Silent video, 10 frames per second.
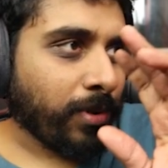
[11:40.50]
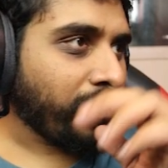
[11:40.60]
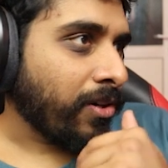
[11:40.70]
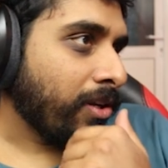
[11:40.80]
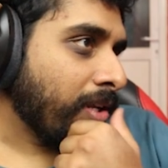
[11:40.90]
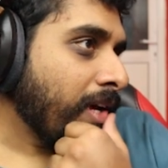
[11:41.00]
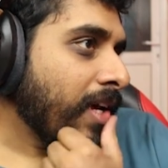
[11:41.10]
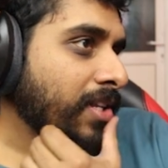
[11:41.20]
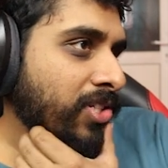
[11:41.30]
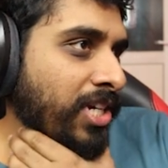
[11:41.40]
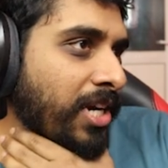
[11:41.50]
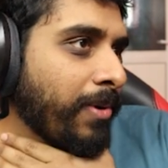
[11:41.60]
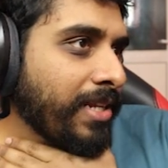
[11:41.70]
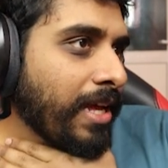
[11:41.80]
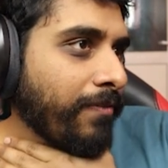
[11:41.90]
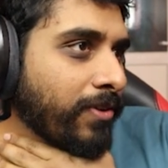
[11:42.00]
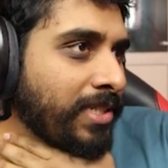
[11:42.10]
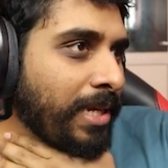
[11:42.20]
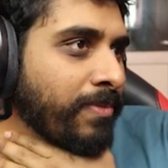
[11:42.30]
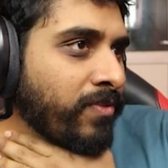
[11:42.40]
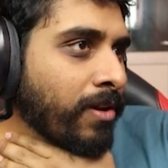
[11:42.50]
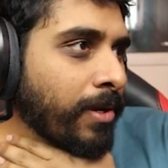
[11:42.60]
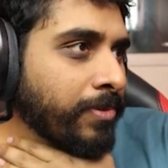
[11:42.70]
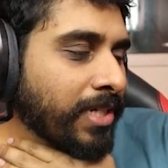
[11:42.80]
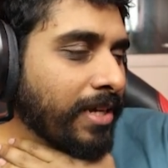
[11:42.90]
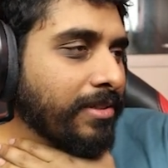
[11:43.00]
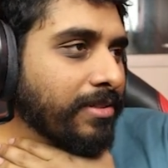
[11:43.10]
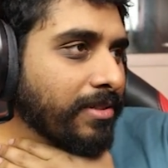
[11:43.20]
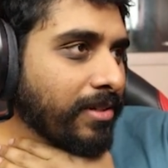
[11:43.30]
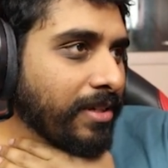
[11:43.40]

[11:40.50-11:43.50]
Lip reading: Moving on. Did you hear about the AFL team with no website?